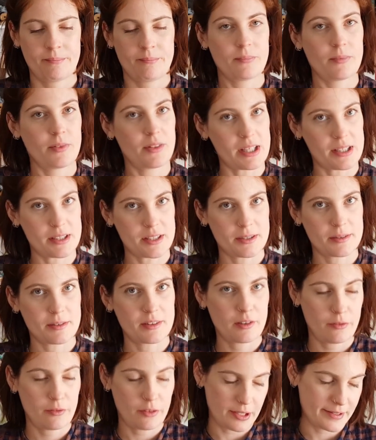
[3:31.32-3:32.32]
that's
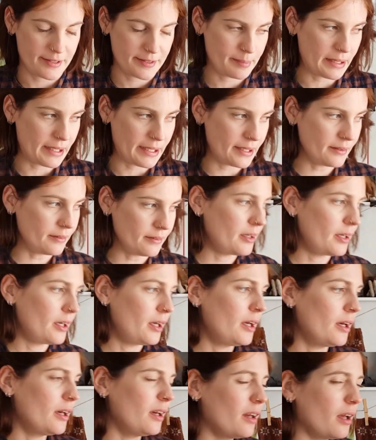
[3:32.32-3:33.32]
the first plan.
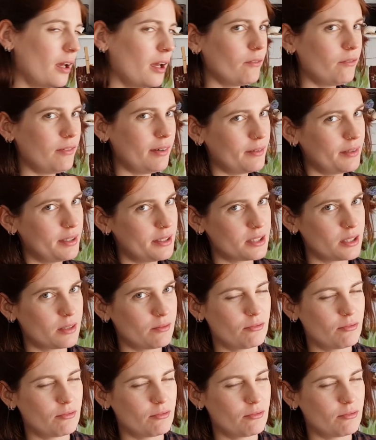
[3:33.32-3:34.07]
And hopefully I'll knit up